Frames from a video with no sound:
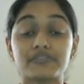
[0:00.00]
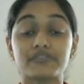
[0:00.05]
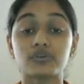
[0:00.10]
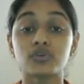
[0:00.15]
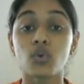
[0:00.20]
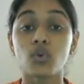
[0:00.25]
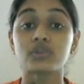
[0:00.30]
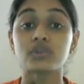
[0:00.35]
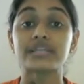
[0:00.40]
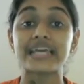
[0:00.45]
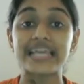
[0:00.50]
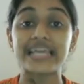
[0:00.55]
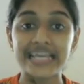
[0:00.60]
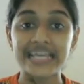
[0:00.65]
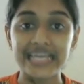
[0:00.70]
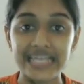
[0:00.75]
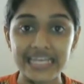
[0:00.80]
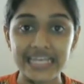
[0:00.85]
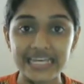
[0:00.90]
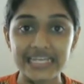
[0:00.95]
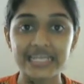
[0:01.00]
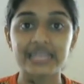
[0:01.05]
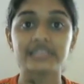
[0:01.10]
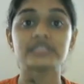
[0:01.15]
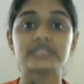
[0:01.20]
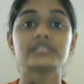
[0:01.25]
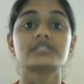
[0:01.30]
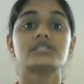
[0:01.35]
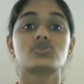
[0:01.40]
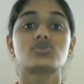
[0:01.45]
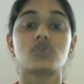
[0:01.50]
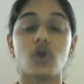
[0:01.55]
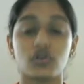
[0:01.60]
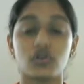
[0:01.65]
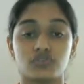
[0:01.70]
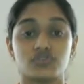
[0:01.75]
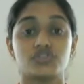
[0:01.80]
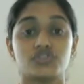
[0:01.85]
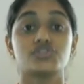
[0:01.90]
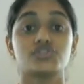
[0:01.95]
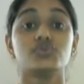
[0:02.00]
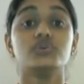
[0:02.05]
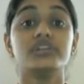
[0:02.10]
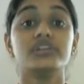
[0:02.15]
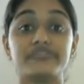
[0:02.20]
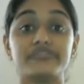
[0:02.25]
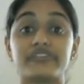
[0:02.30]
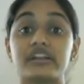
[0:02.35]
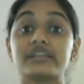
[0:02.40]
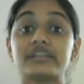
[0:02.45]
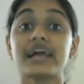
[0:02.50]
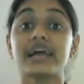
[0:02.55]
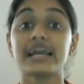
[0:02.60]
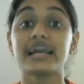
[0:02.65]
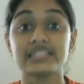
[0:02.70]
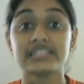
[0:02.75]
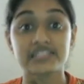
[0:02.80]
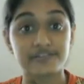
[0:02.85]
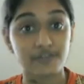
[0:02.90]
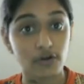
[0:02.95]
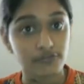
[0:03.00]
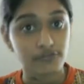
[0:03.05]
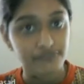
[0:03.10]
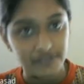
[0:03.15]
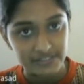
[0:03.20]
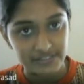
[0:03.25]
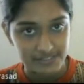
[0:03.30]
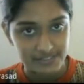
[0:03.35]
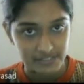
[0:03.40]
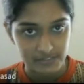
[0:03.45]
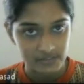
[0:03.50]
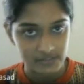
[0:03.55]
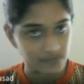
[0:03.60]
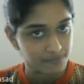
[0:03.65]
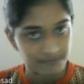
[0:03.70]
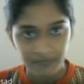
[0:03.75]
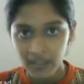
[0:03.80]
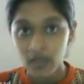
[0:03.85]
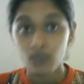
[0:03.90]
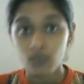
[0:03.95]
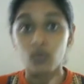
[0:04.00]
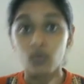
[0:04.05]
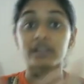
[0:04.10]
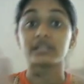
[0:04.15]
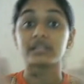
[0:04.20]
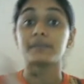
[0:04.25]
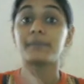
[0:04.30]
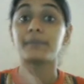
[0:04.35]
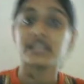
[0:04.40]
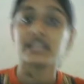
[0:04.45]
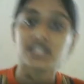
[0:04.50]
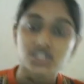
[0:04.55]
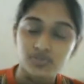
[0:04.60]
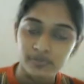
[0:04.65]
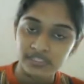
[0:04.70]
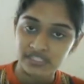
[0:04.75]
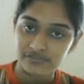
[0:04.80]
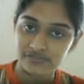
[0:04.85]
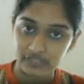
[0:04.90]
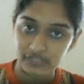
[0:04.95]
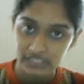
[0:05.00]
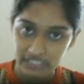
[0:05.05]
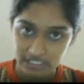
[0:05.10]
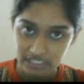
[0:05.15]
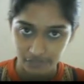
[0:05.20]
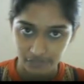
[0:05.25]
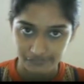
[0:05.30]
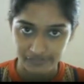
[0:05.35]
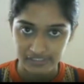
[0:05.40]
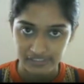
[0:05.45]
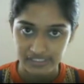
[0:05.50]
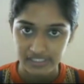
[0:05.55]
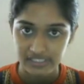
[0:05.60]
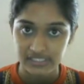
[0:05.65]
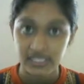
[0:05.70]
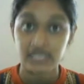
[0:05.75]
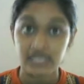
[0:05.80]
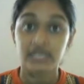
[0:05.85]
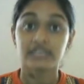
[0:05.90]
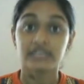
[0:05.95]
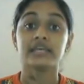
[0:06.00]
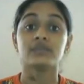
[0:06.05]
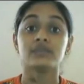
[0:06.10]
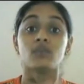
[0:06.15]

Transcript: to know the ingredients to constitute different kinds of offenses. What are the punishments for these offenses? Then